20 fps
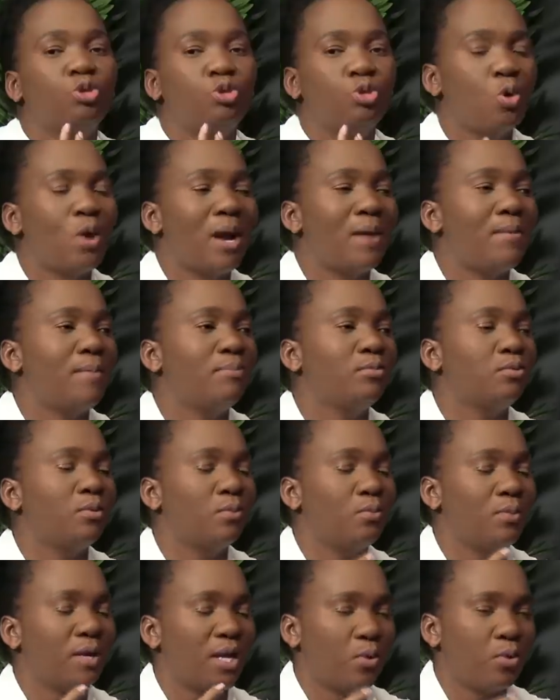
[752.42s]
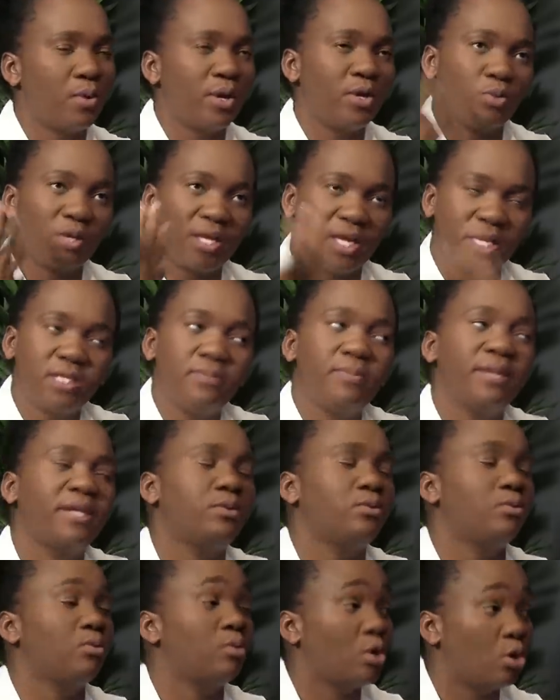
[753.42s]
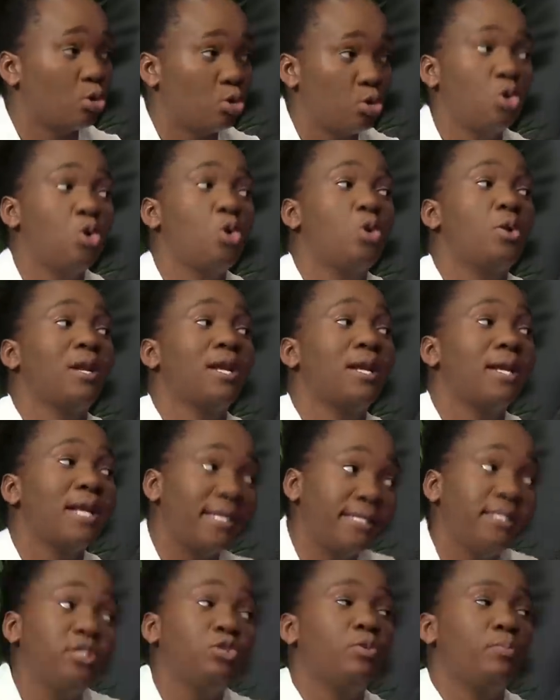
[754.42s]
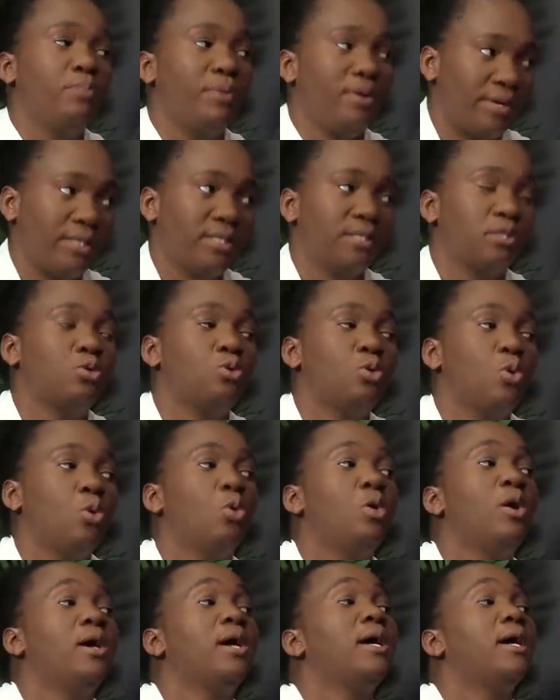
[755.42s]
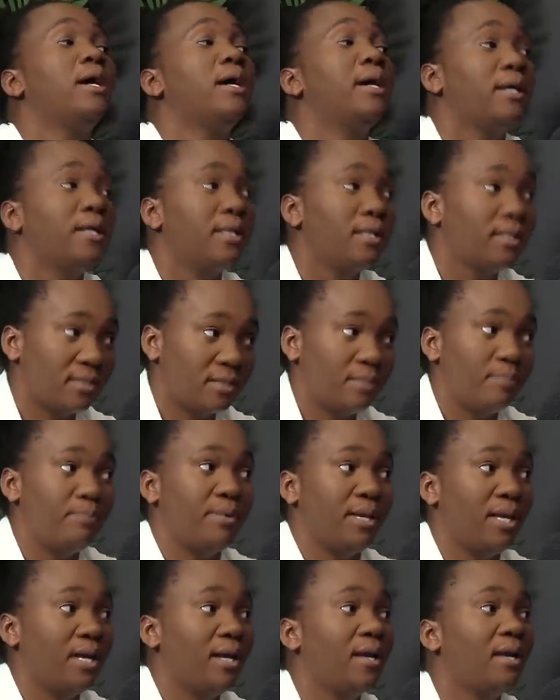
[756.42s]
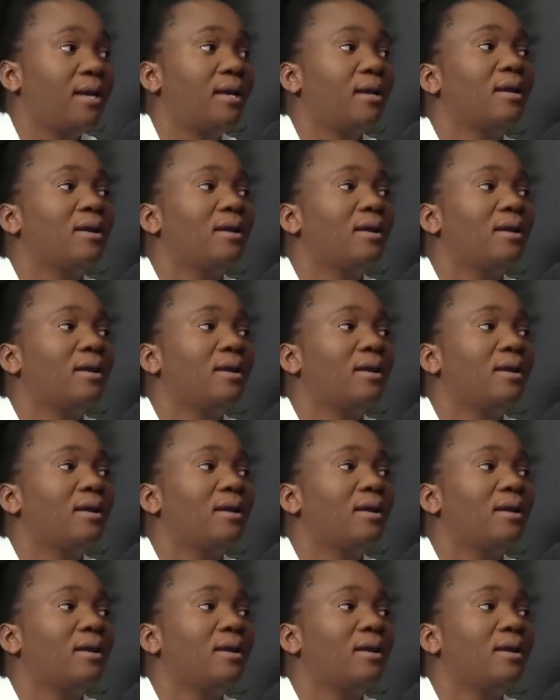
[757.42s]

So I'm like, when you get married without letting your parents know, it's a big